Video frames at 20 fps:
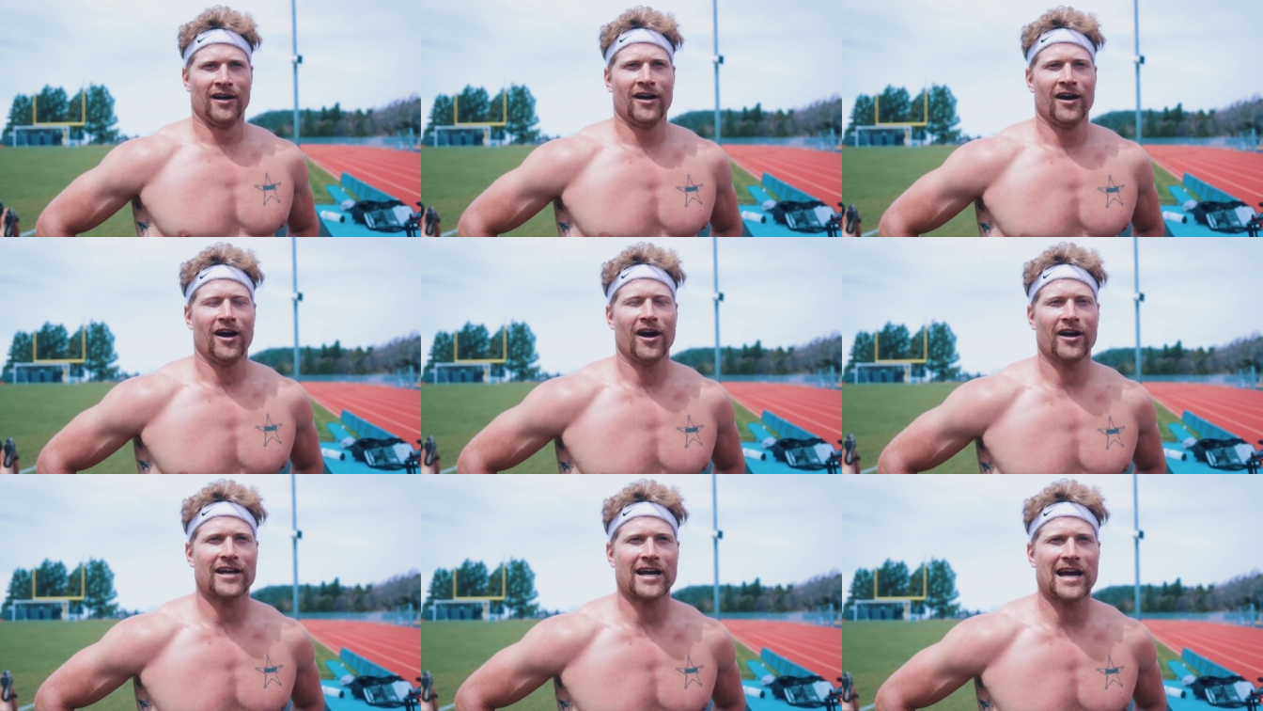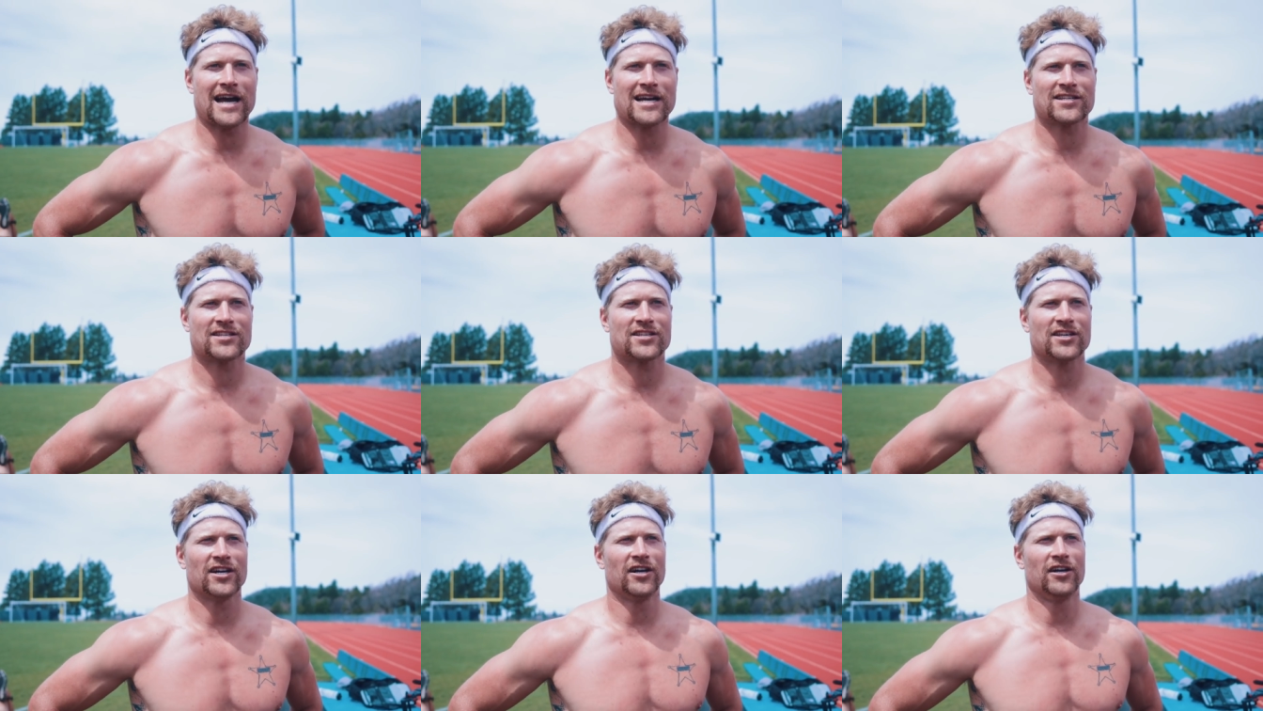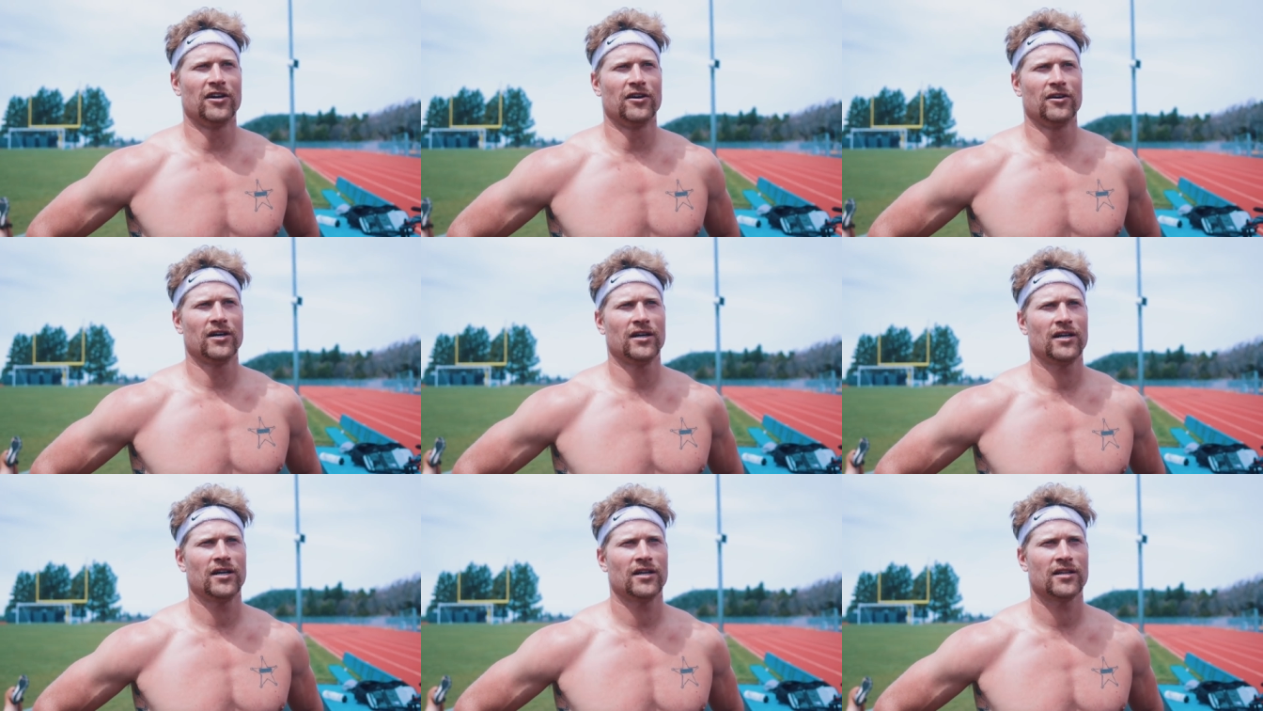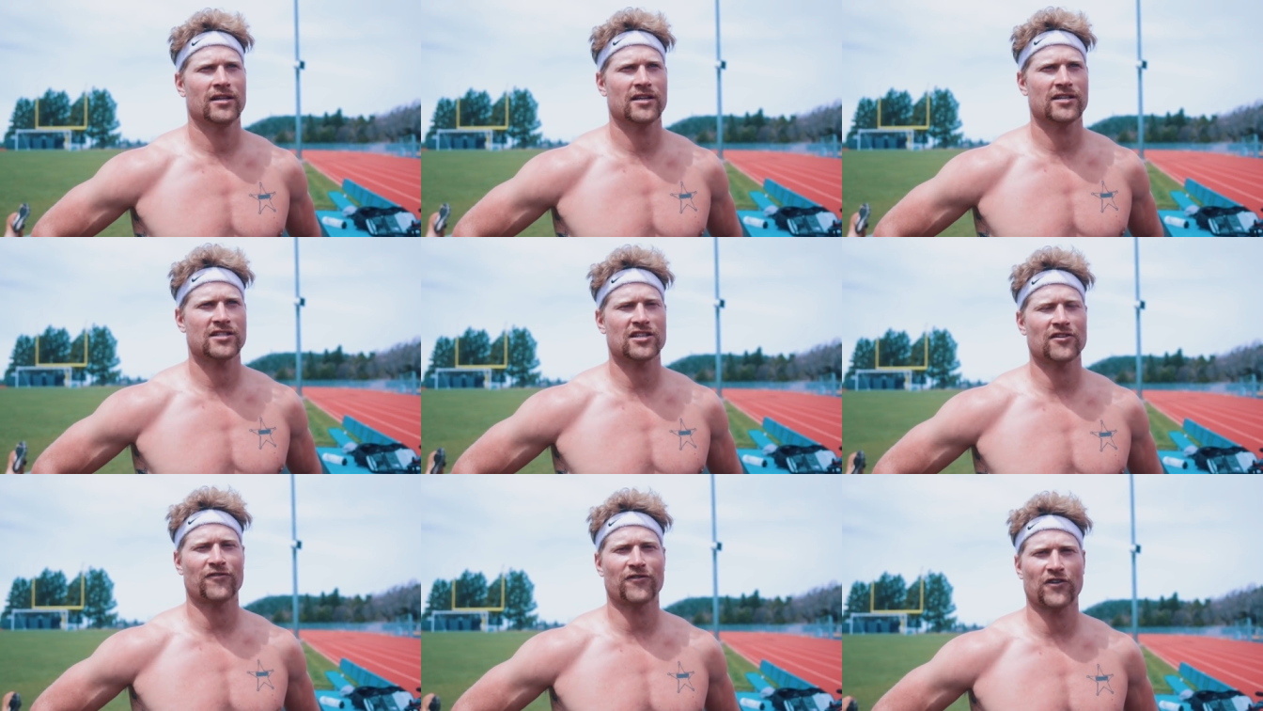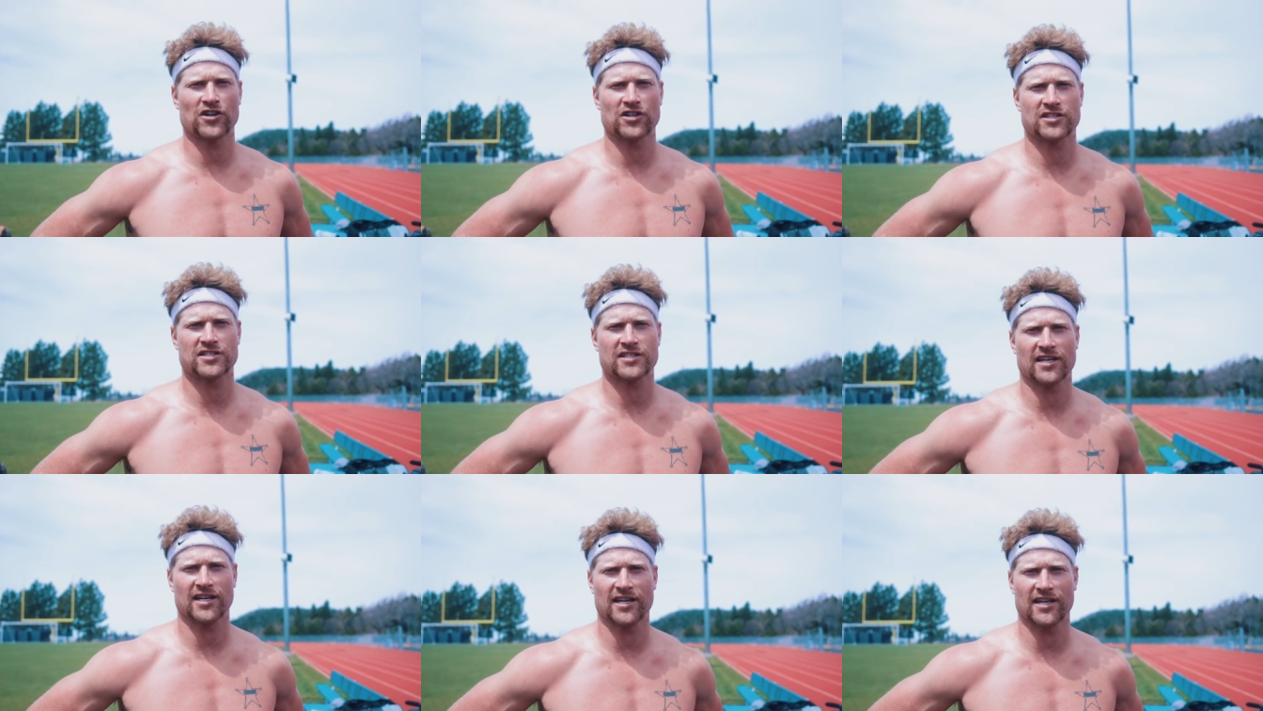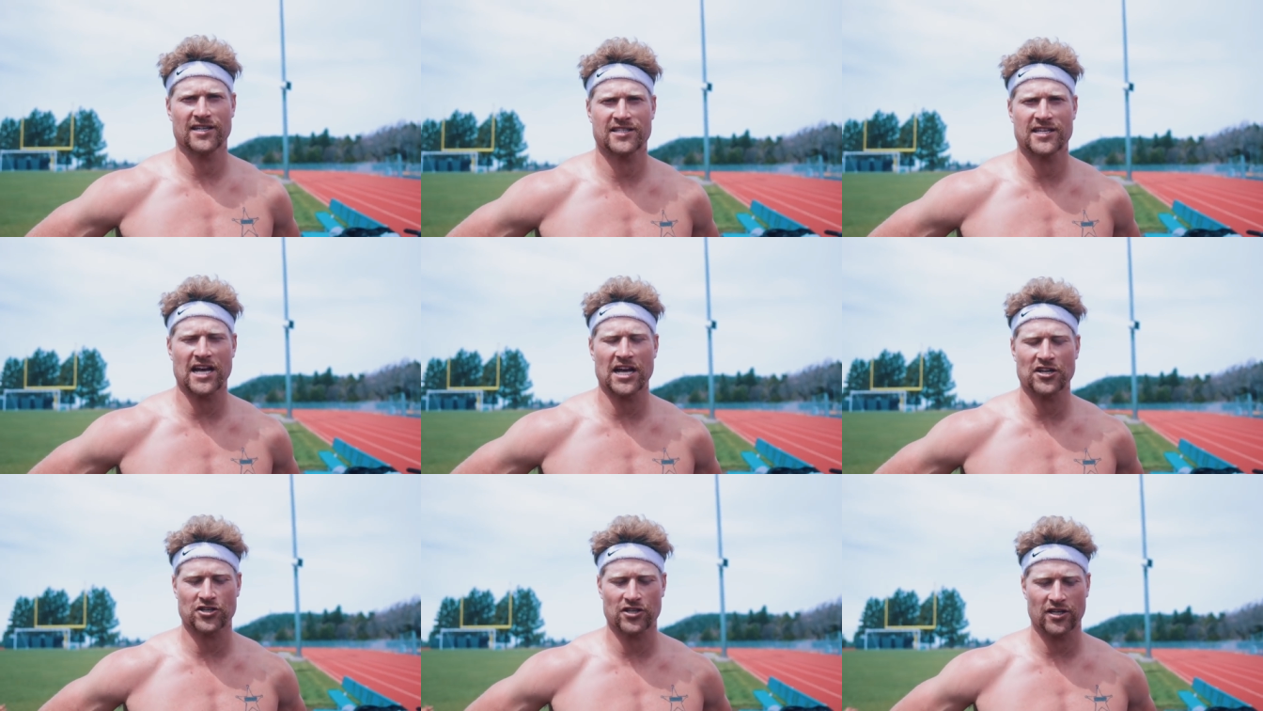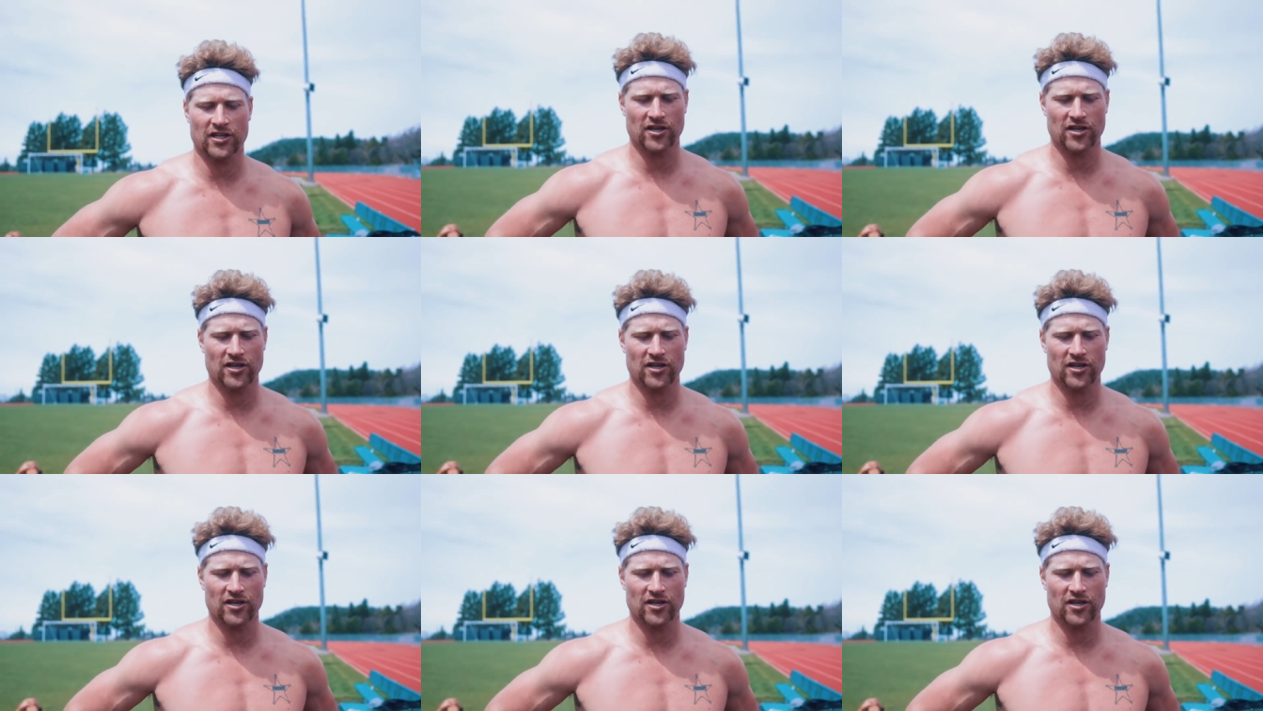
All right, guys. So this is the first uh, session